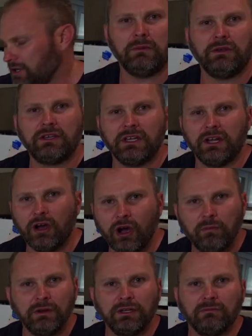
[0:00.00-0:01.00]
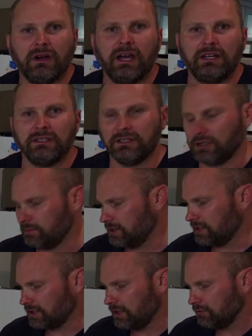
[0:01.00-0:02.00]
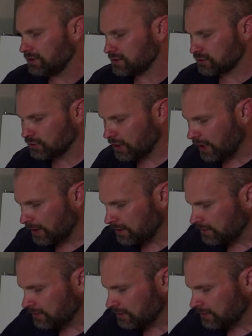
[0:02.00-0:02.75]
Maybe you could open your mind a little bit and give this a try.